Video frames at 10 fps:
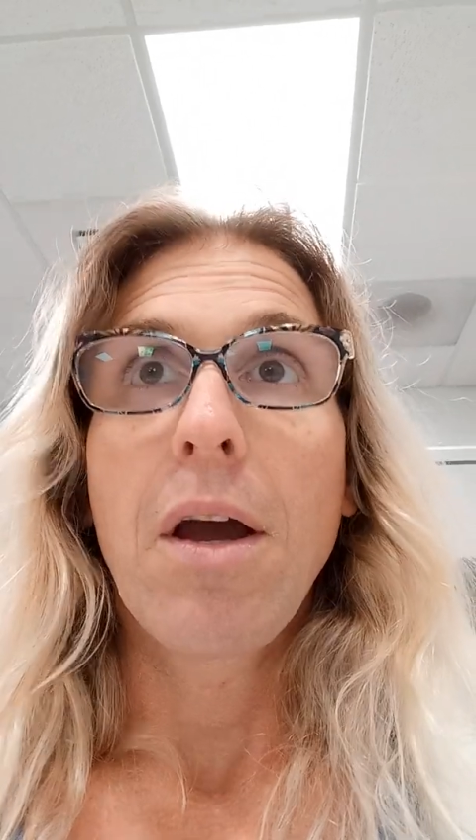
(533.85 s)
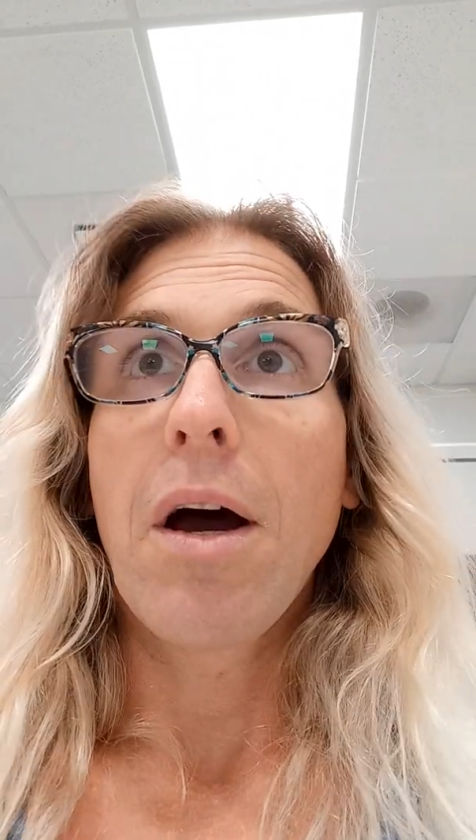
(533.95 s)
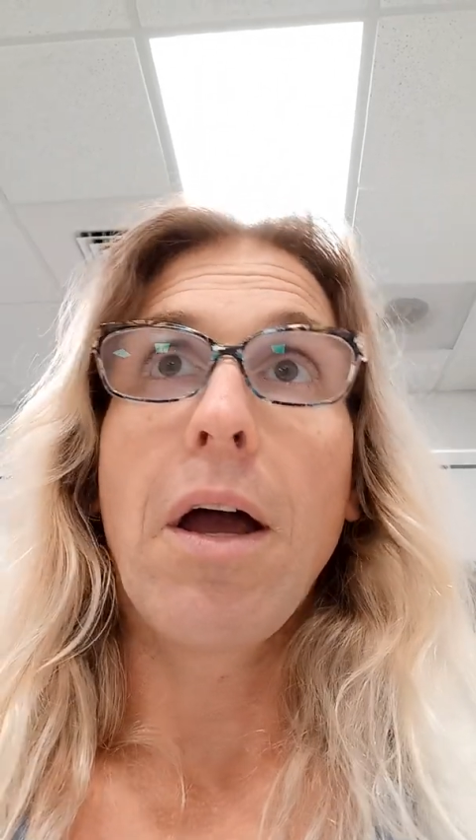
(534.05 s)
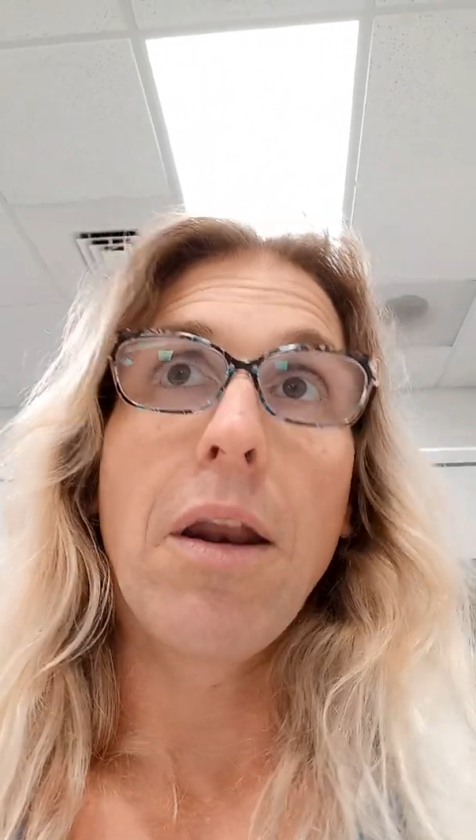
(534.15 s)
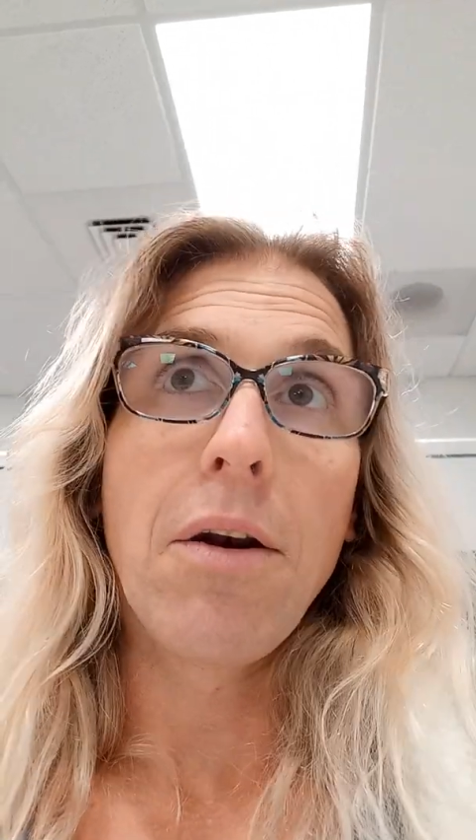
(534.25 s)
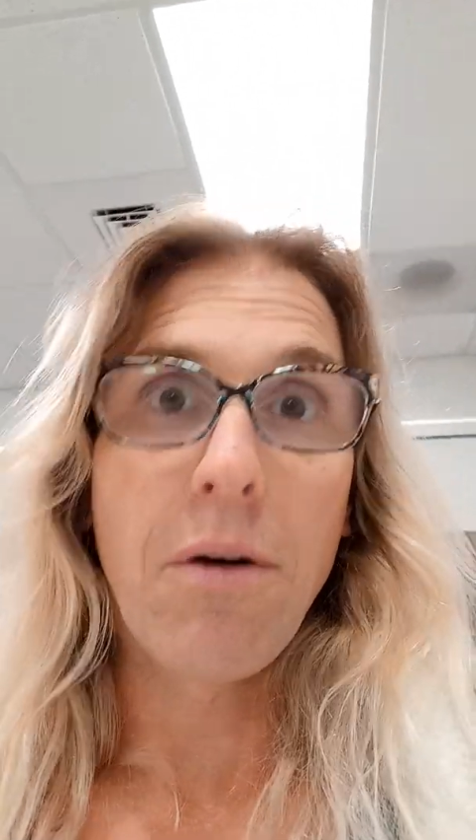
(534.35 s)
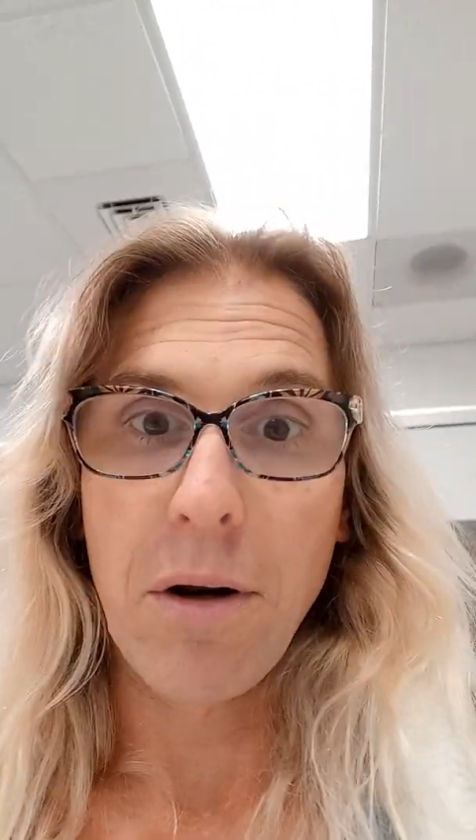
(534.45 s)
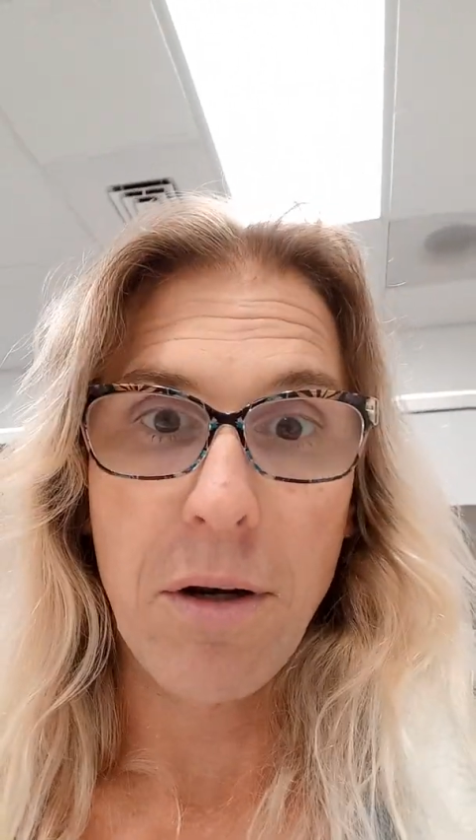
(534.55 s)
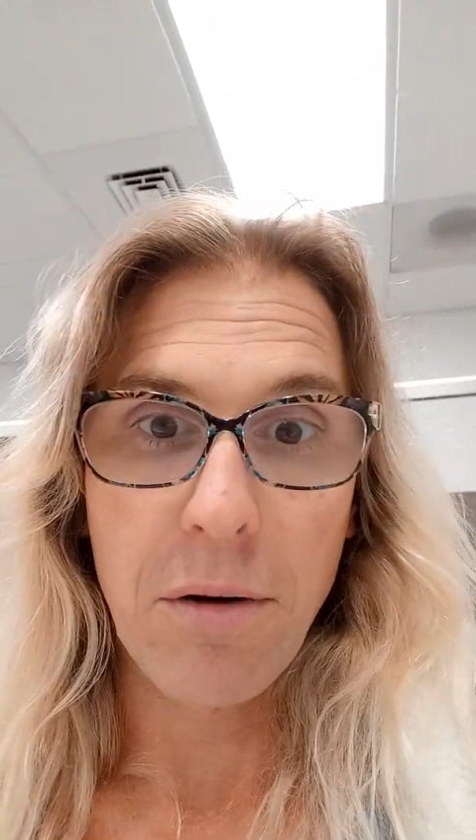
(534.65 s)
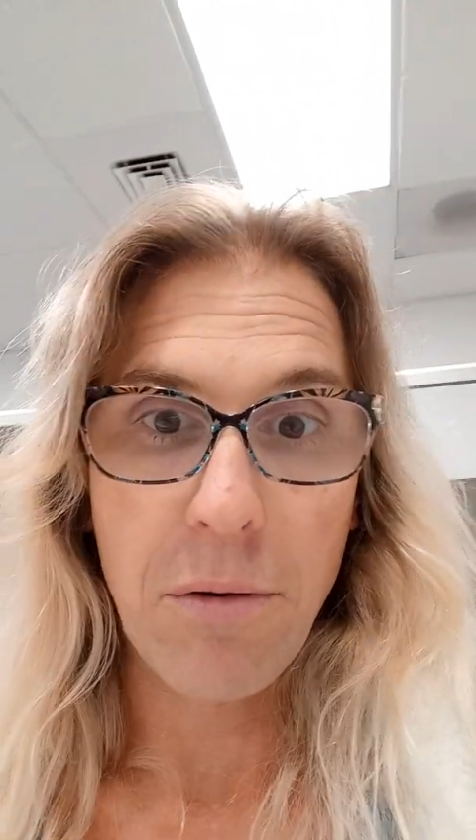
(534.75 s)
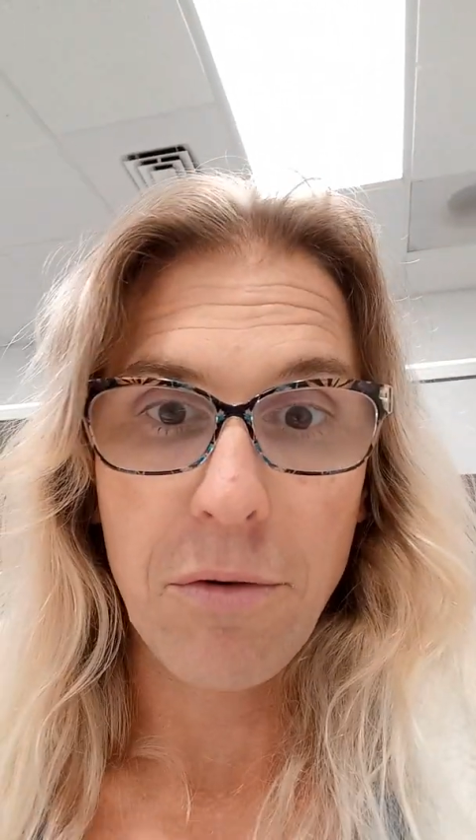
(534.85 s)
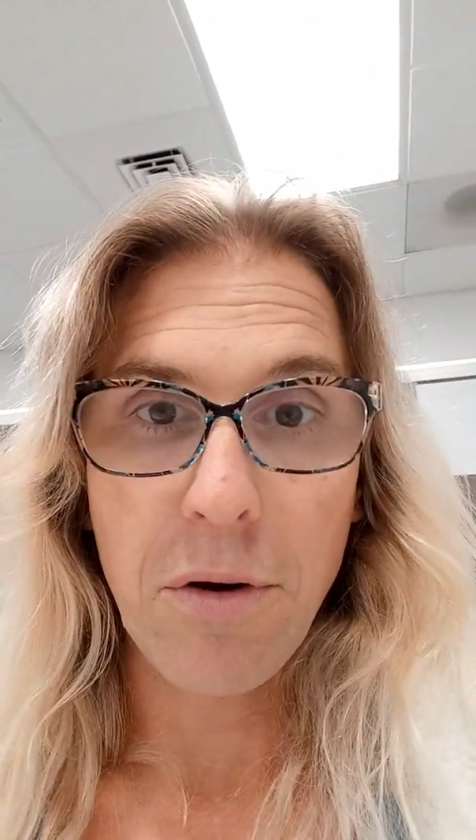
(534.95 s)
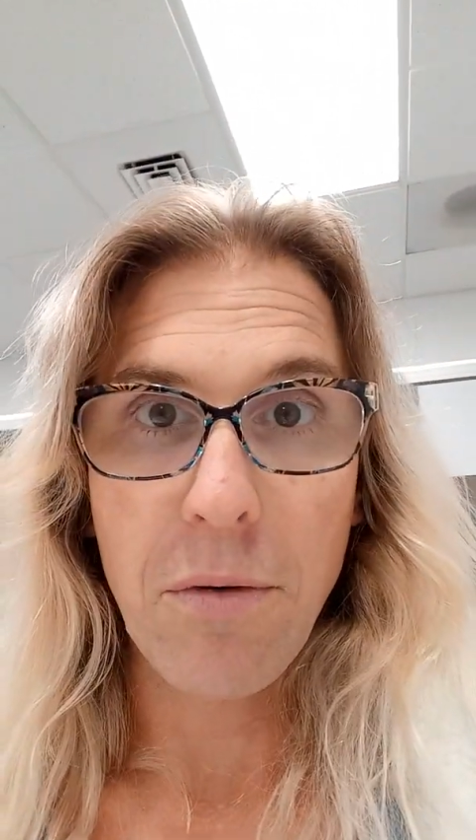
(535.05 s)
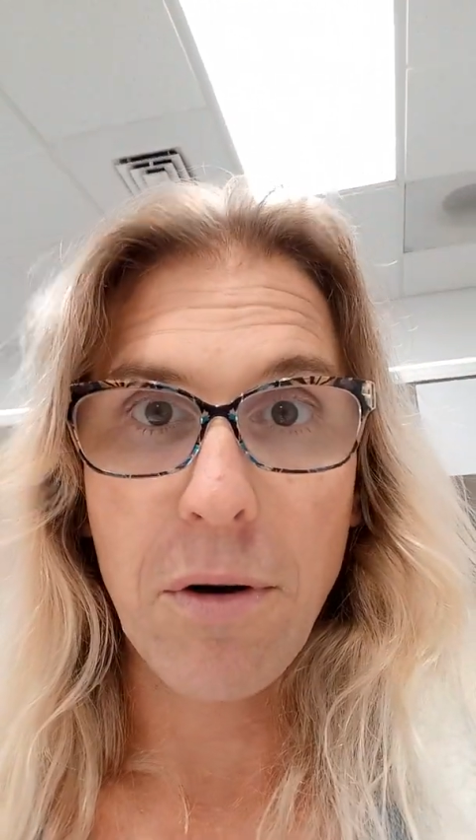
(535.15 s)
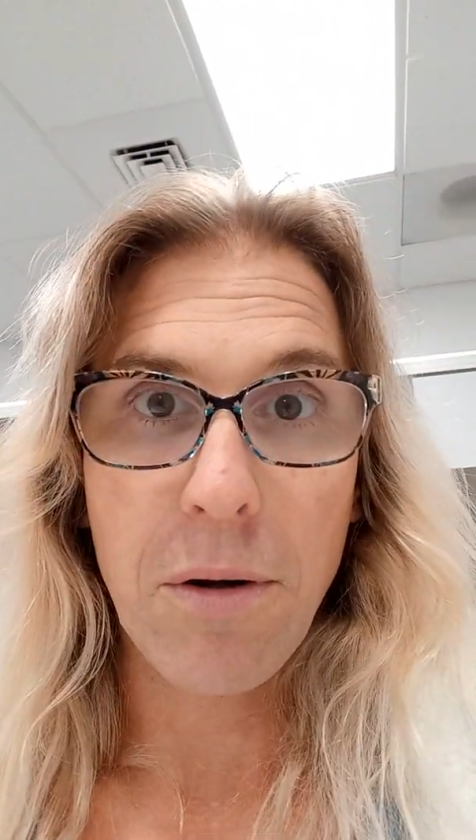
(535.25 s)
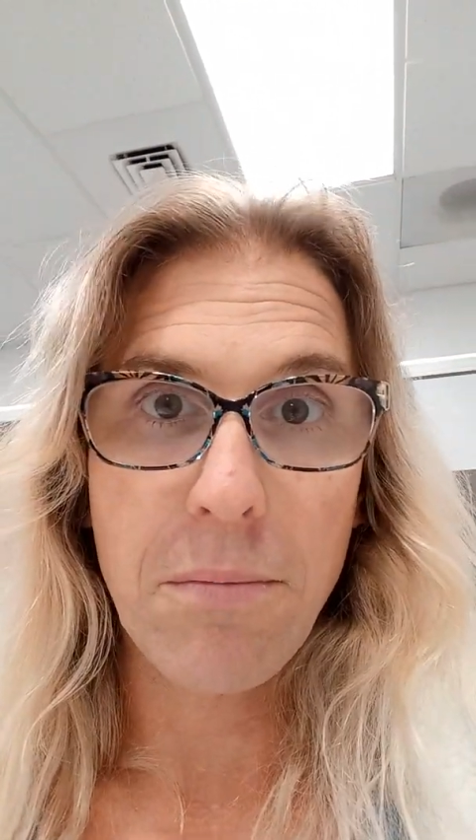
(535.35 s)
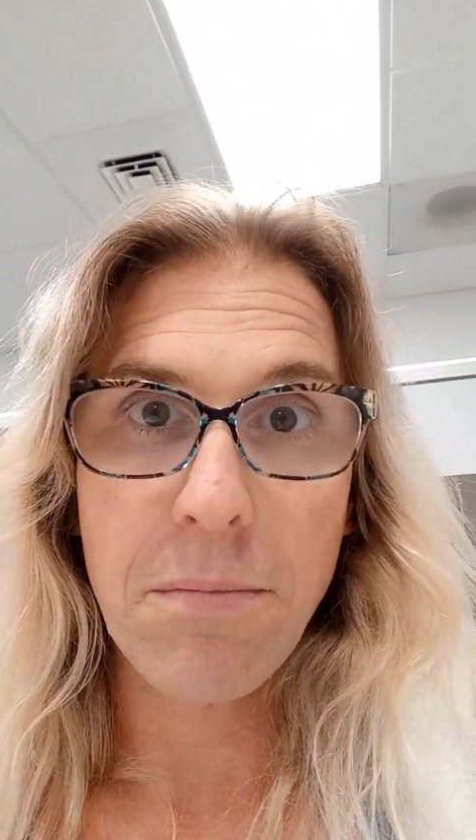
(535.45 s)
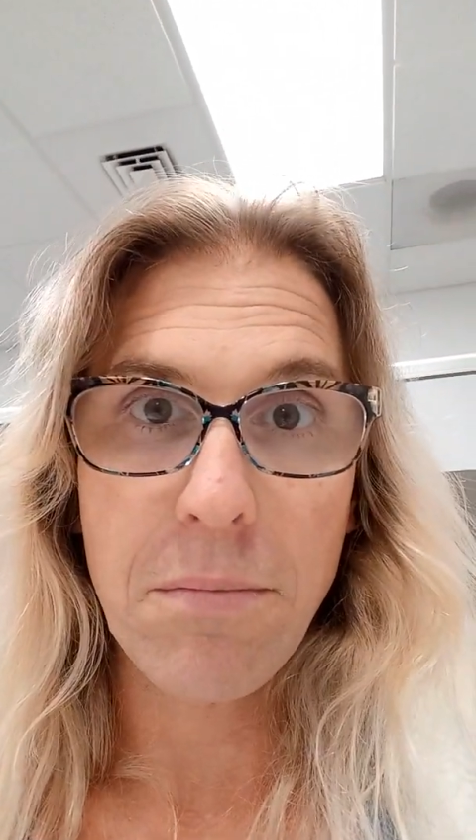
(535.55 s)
I had no idea what was going on.